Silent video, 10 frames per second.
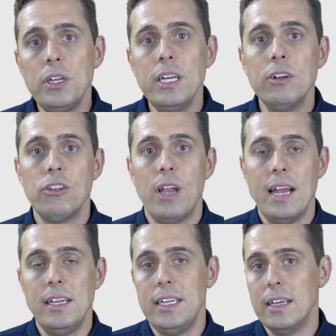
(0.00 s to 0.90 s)
here's an
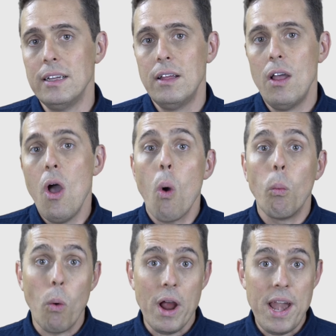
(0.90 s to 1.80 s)
idea.
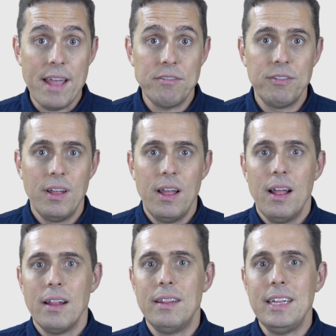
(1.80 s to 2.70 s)
What if
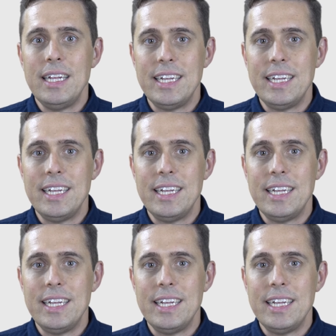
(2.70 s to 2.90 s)
the